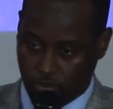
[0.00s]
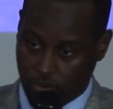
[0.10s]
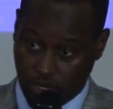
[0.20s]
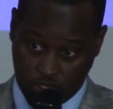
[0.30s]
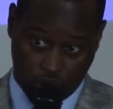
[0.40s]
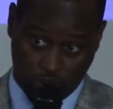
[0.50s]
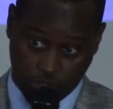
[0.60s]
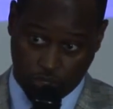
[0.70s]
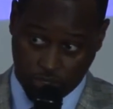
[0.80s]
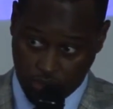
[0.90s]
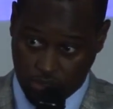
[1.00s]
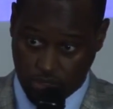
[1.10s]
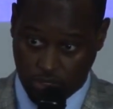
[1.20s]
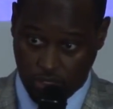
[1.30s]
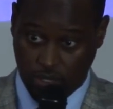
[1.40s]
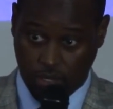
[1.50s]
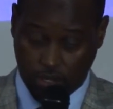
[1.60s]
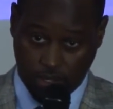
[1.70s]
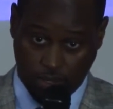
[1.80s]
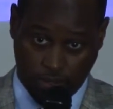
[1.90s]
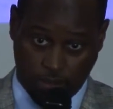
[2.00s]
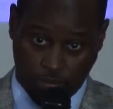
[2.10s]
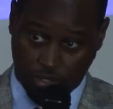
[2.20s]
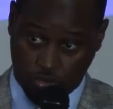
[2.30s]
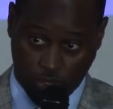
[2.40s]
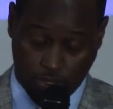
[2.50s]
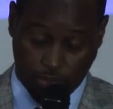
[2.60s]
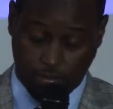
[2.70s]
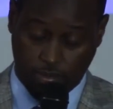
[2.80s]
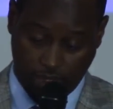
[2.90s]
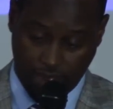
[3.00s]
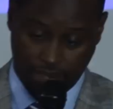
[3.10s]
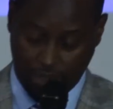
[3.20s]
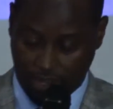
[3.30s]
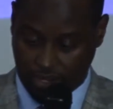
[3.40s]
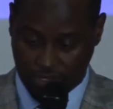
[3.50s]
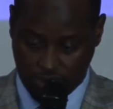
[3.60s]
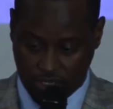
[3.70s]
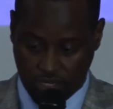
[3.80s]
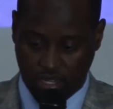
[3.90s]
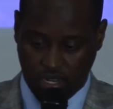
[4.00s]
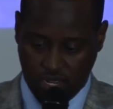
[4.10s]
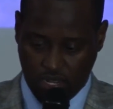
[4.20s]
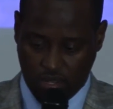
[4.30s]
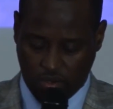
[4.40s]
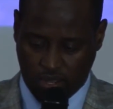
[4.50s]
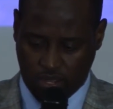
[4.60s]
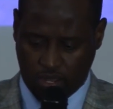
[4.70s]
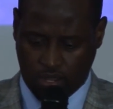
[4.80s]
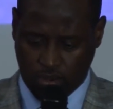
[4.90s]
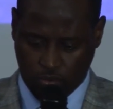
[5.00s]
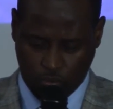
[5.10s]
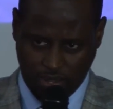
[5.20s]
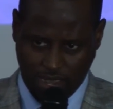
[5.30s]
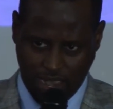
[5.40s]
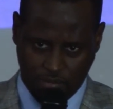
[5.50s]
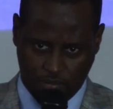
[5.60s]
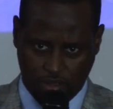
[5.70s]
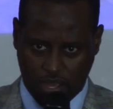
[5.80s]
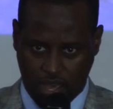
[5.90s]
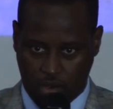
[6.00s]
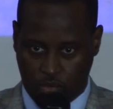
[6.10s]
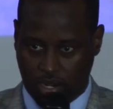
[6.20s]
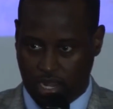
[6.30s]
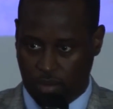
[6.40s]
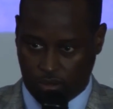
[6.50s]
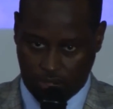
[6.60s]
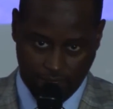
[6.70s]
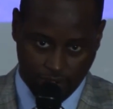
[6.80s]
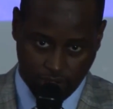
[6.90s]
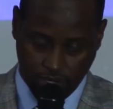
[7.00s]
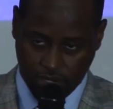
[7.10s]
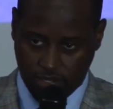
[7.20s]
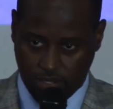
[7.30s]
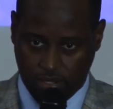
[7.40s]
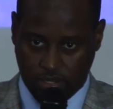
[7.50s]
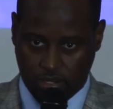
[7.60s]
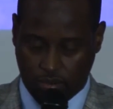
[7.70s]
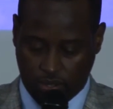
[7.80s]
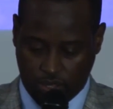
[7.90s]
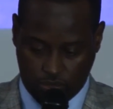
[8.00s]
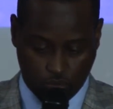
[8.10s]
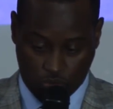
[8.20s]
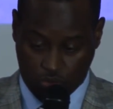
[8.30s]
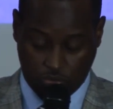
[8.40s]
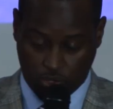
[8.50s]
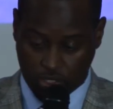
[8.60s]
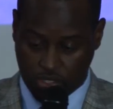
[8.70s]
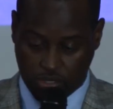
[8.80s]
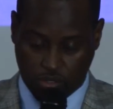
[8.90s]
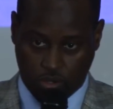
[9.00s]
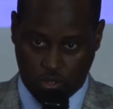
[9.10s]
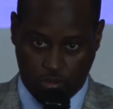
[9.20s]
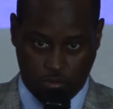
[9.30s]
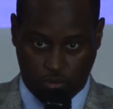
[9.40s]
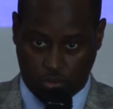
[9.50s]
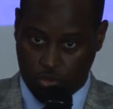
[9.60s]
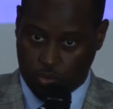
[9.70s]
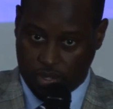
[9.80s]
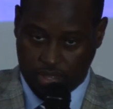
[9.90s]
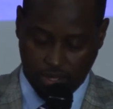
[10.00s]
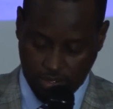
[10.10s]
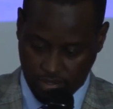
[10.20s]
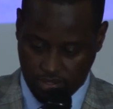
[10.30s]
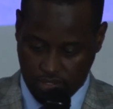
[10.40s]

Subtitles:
natural resources, petroleum and gas. We have arable land, 2 rivers, good weather.